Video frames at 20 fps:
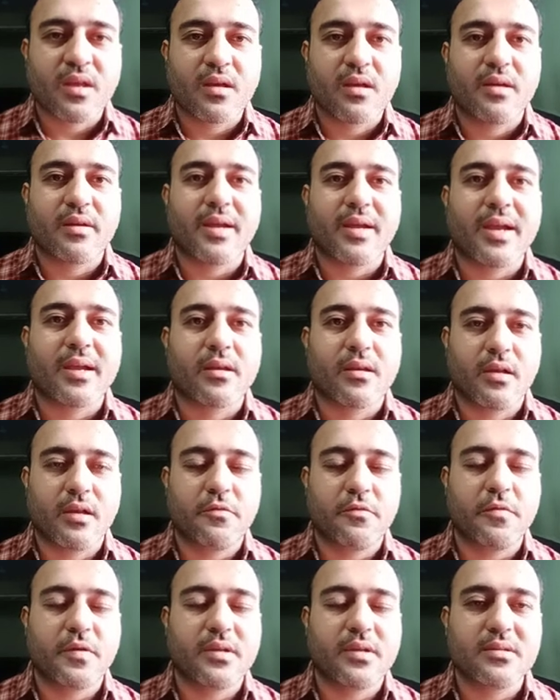right? If
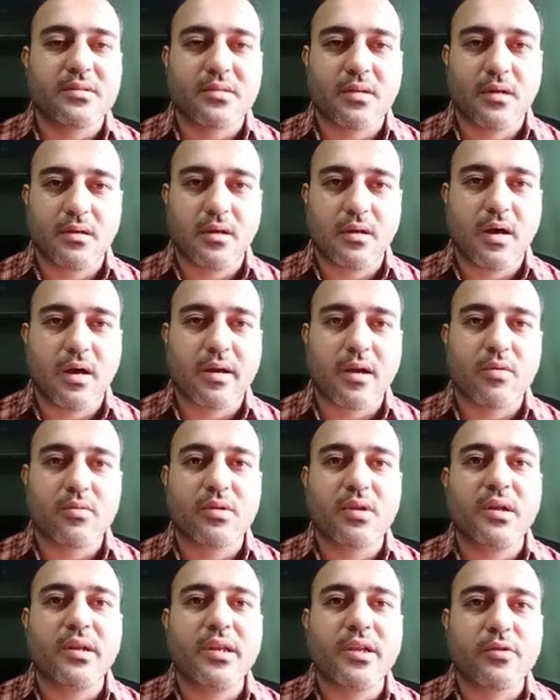it is around the
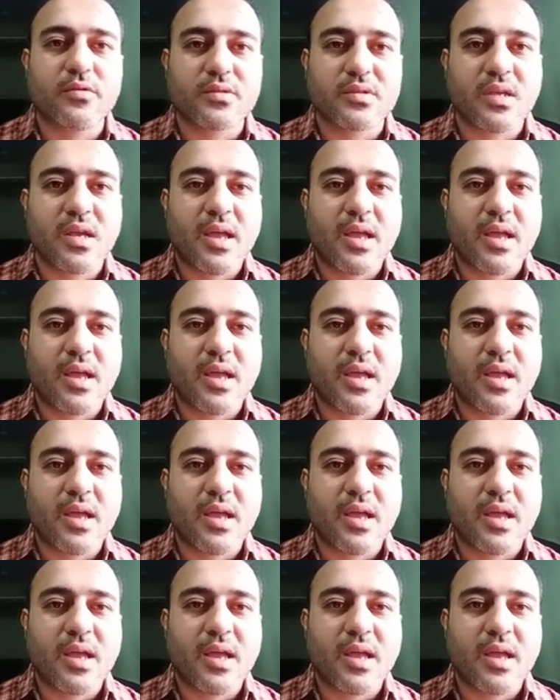leaves,